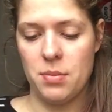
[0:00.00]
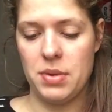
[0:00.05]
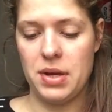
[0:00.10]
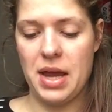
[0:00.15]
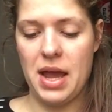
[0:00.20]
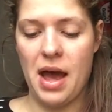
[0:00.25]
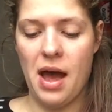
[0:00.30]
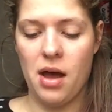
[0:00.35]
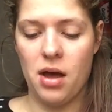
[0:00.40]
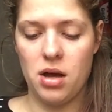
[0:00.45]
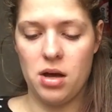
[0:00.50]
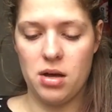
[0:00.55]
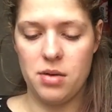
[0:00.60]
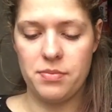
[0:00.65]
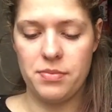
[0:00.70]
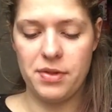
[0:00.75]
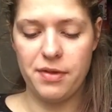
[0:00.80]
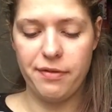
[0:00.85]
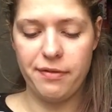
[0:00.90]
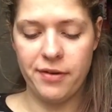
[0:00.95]
But yeah,
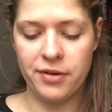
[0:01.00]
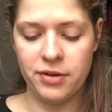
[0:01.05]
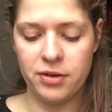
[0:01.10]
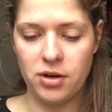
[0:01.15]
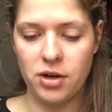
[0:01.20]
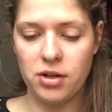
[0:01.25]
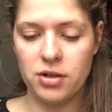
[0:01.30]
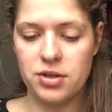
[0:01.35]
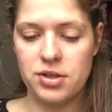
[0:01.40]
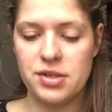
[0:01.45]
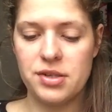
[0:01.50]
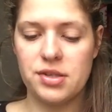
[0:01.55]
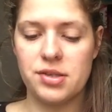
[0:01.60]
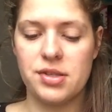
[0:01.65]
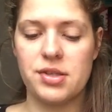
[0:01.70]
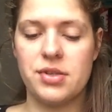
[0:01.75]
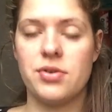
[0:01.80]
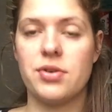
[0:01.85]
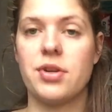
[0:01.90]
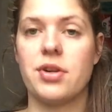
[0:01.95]
the fun colors are
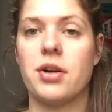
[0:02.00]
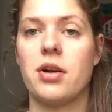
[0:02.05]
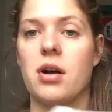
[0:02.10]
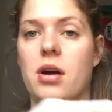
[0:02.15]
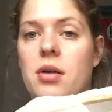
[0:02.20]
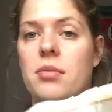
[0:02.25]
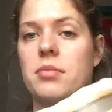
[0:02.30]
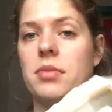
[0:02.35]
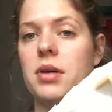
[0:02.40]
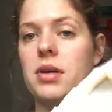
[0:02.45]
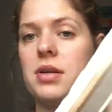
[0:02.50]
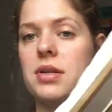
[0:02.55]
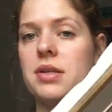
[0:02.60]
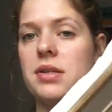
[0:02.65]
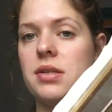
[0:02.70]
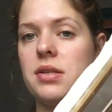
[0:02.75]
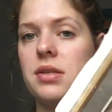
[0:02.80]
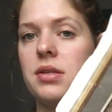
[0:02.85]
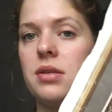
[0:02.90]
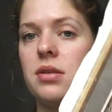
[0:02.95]
still gonna come
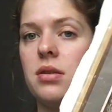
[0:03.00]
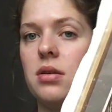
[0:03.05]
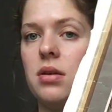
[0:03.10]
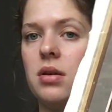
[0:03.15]
because